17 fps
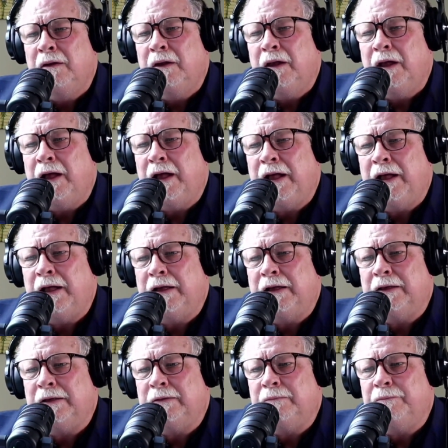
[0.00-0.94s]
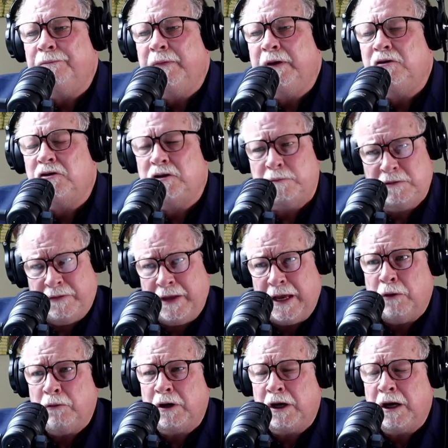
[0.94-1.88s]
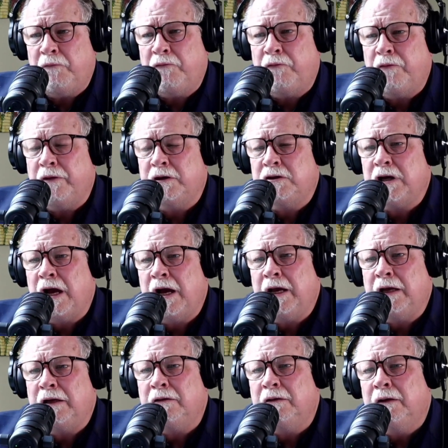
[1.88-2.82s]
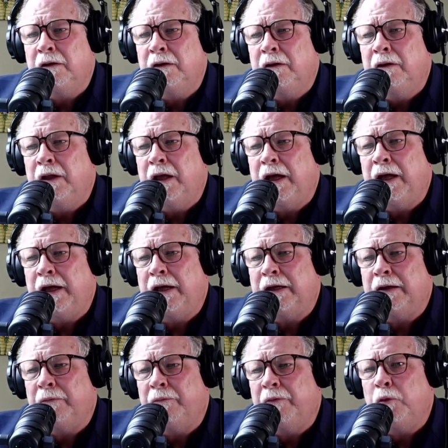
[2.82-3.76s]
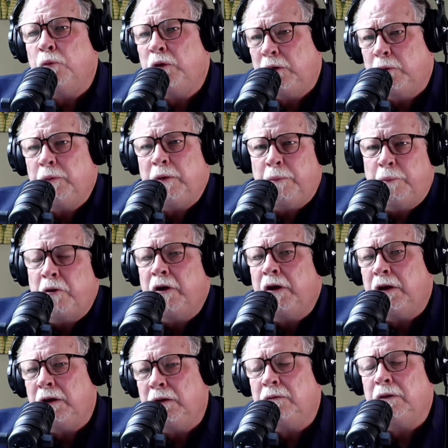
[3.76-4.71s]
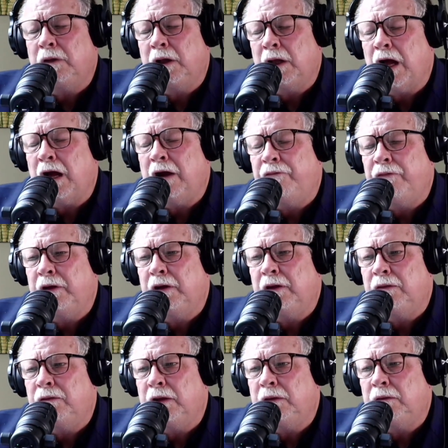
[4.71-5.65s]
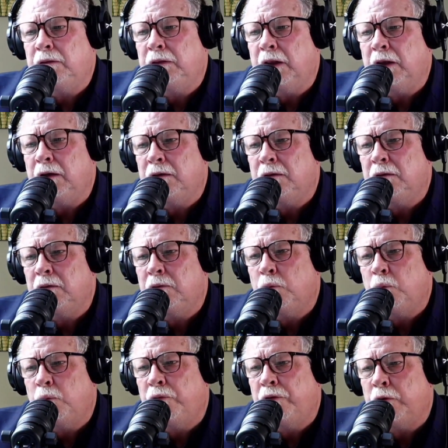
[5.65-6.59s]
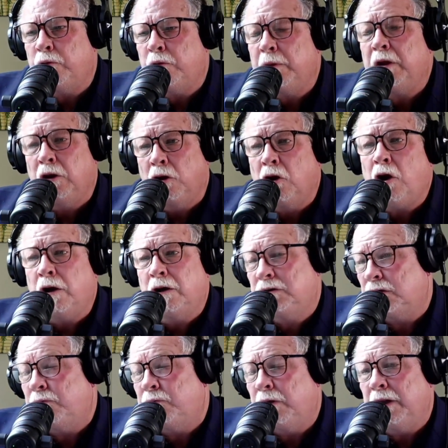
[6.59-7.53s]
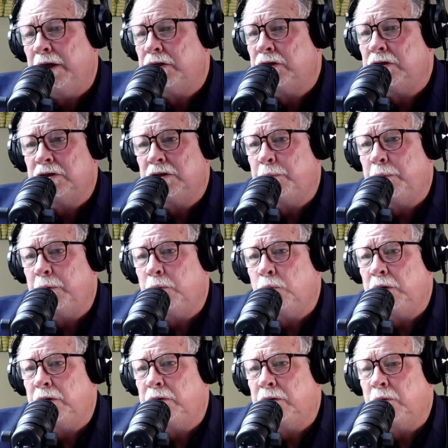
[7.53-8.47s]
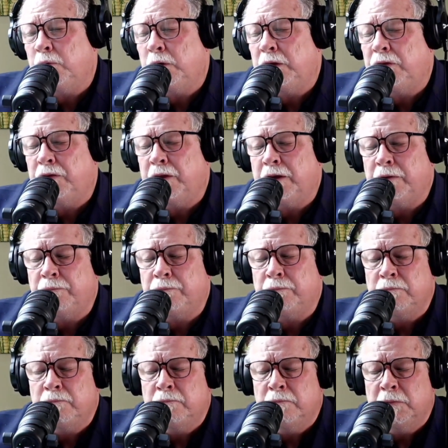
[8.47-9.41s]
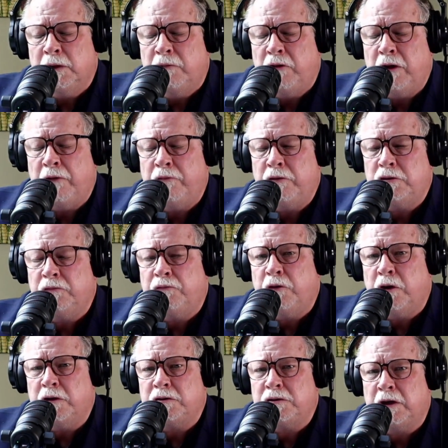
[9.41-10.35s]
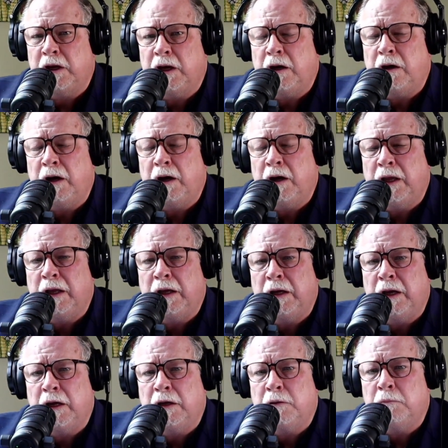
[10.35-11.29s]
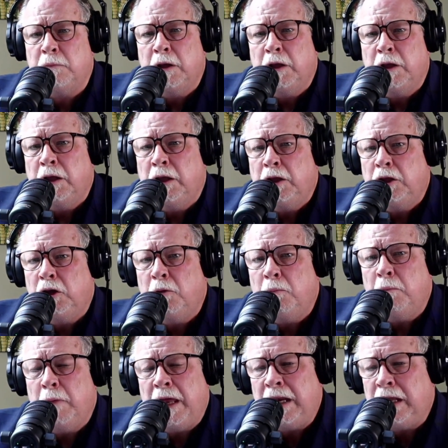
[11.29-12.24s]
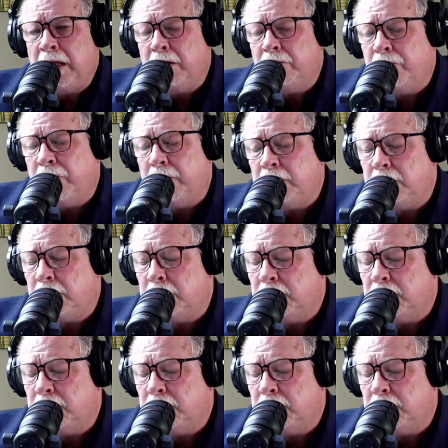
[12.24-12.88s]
in terms of the outcome for the child. That we could be pretty confident that there would be a long-term relationship with refugee foster care. And many of the